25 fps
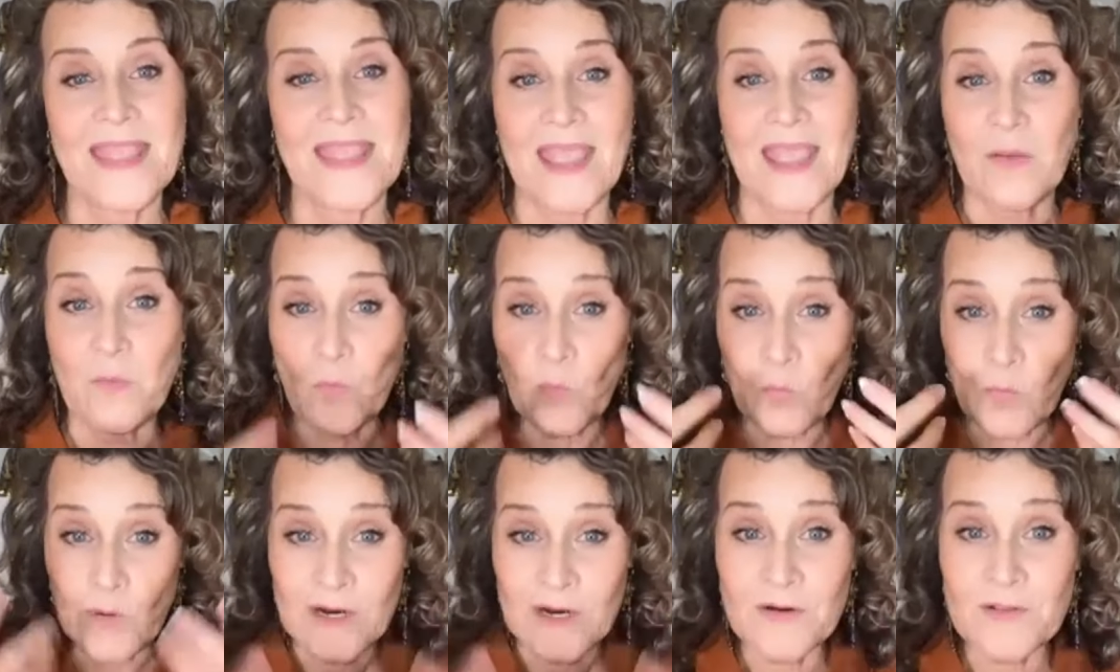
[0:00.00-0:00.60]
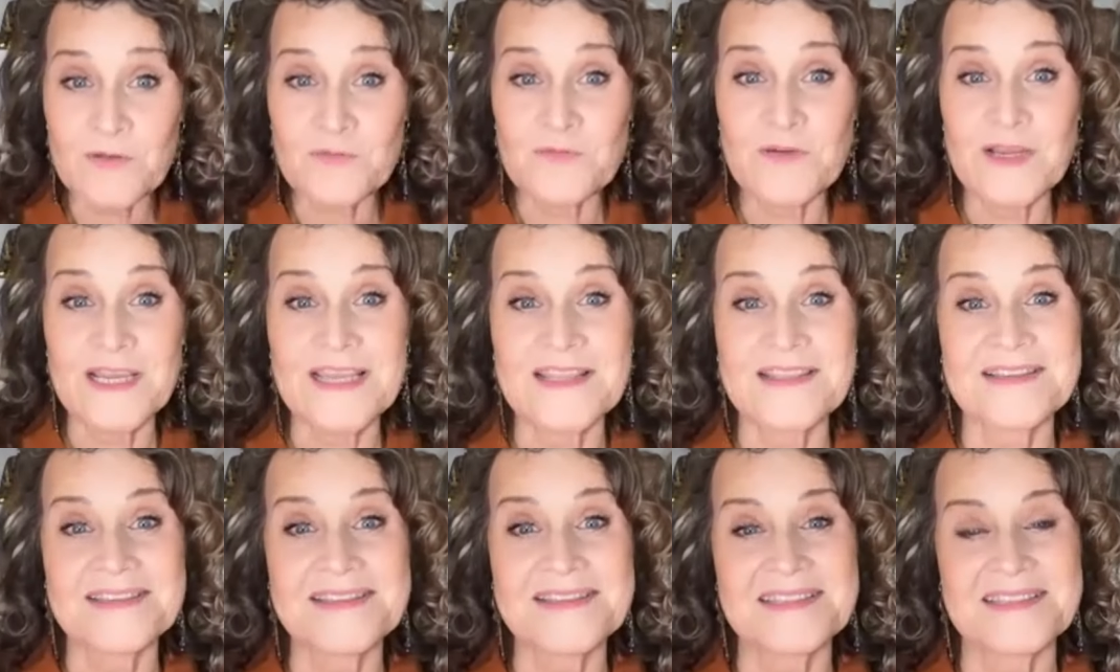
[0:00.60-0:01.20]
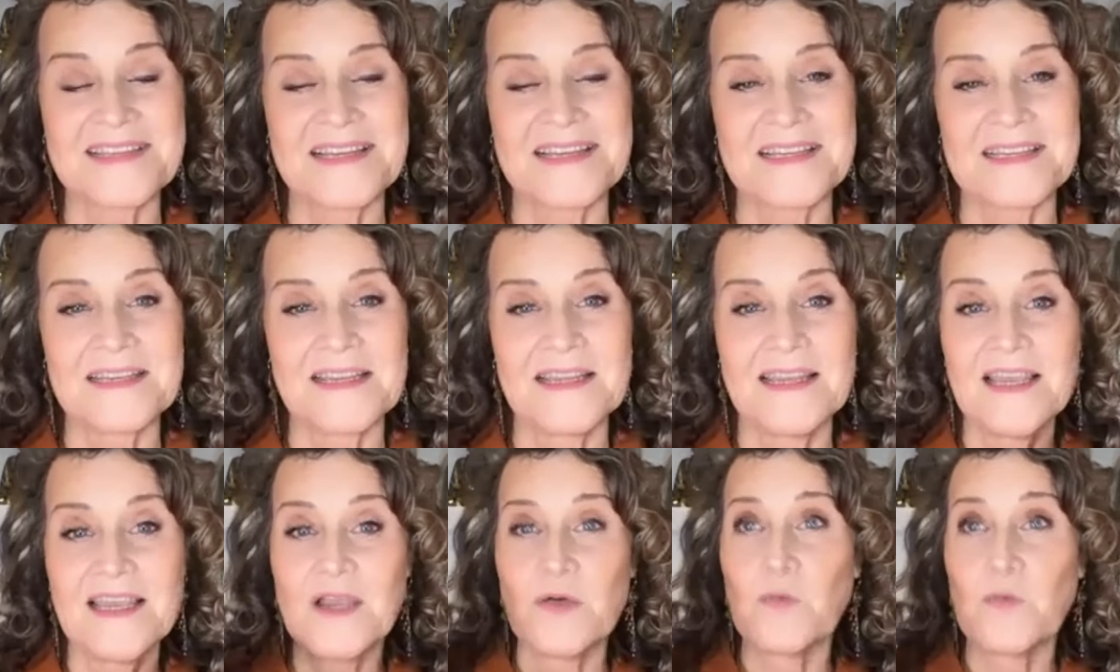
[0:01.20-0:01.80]
And we're the ray of the sun.
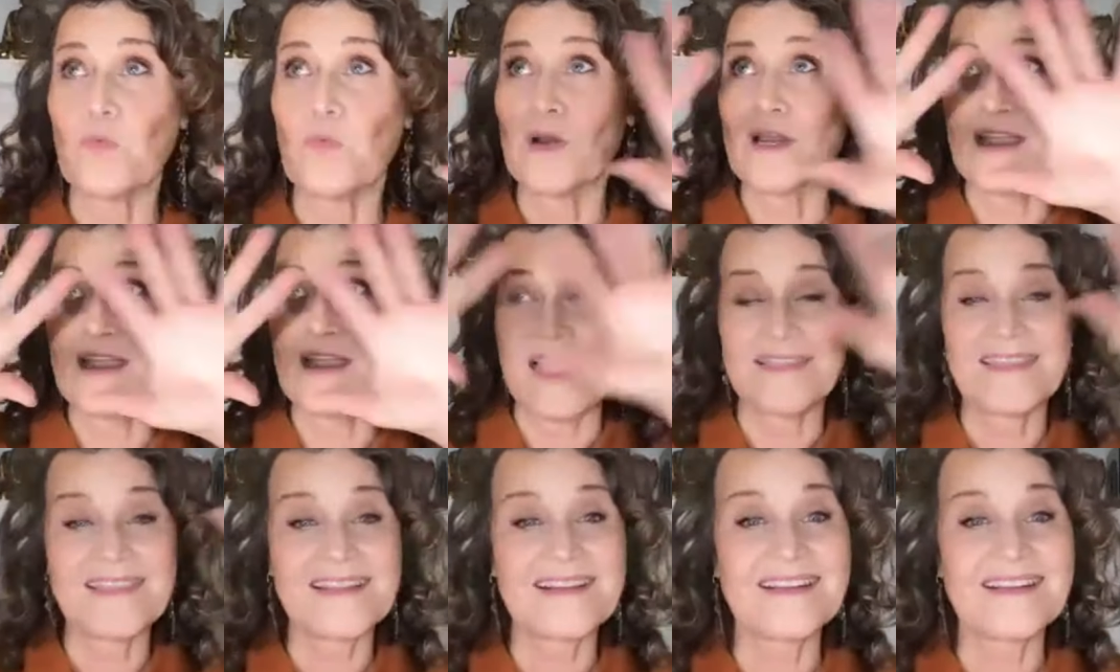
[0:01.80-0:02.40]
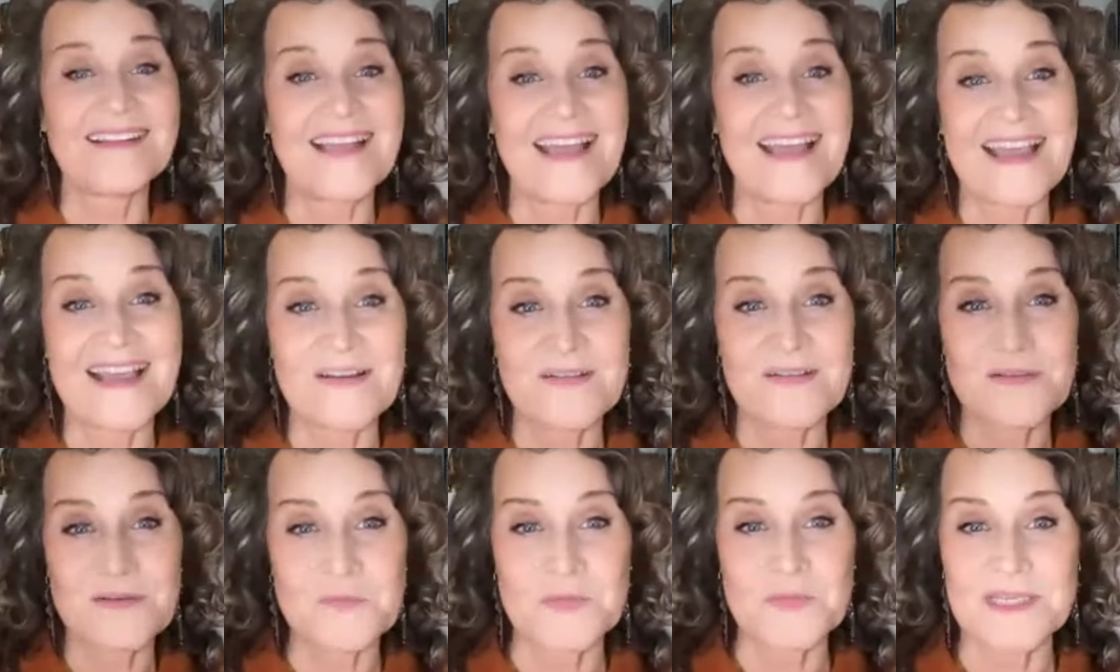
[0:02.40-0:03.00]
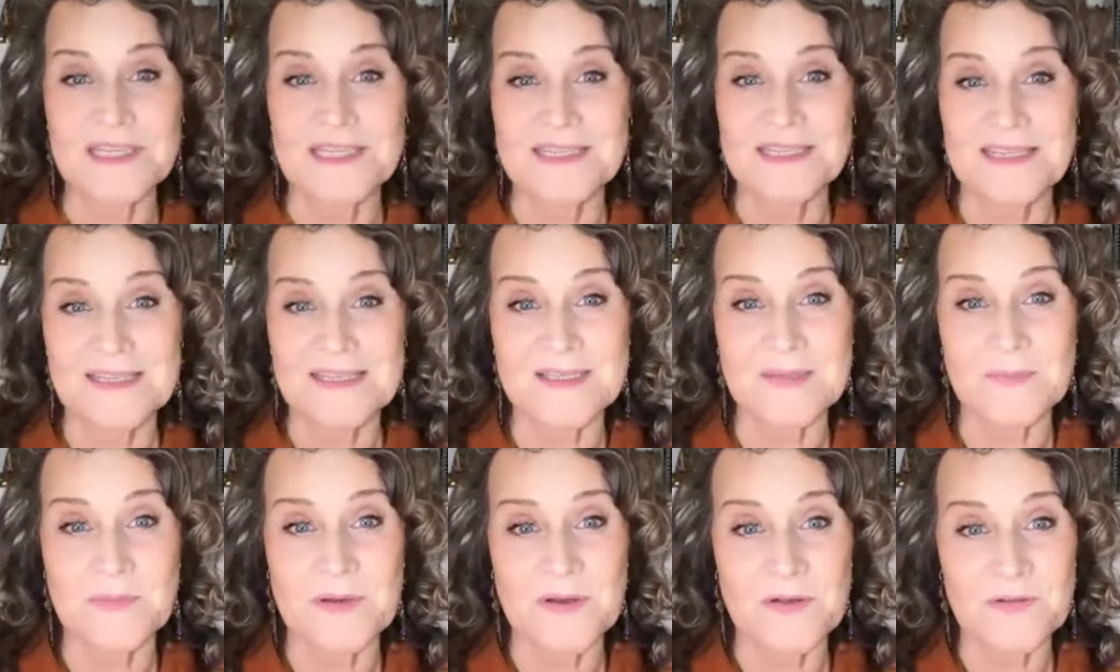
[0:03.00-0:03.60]
We're not the clouds. We can
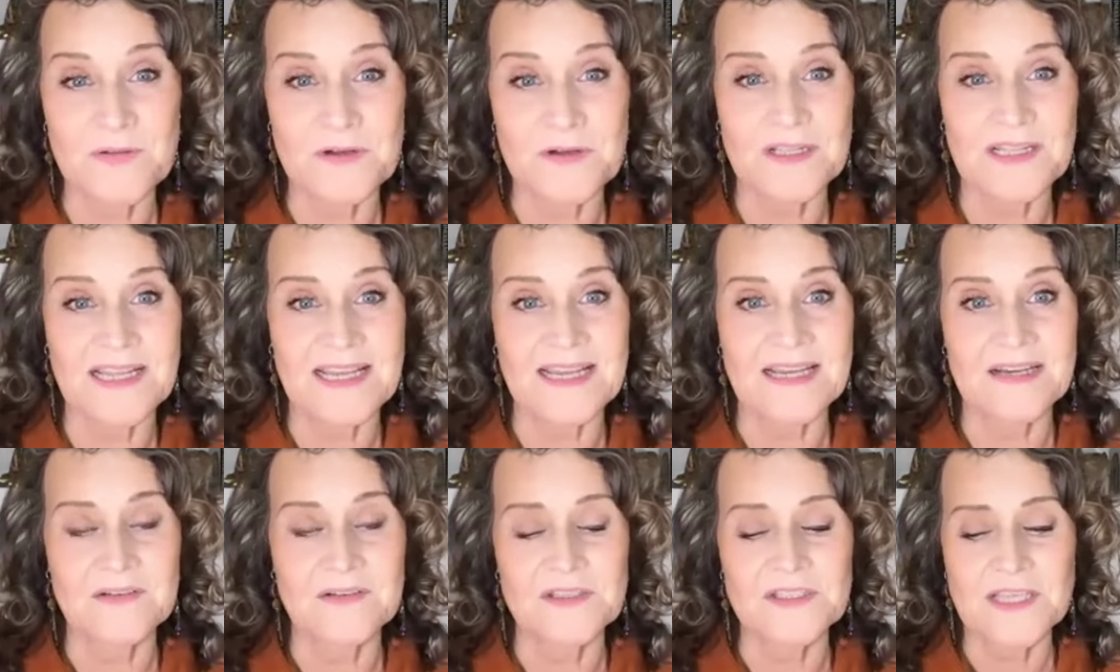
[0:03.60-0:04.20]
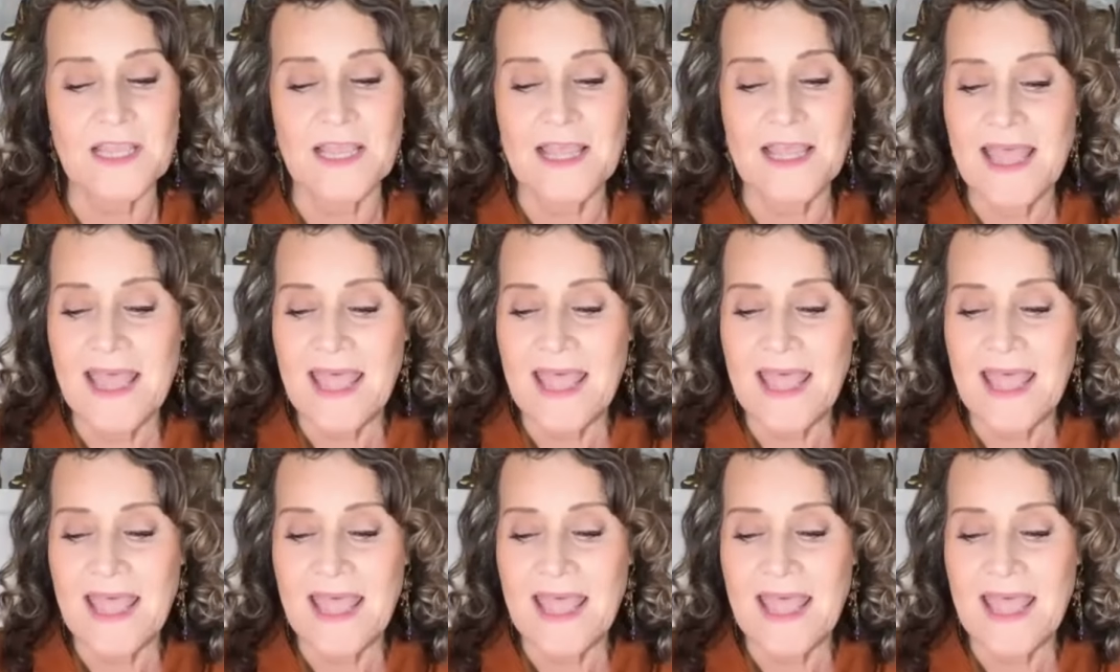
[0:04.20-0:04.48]
disappear the clouds.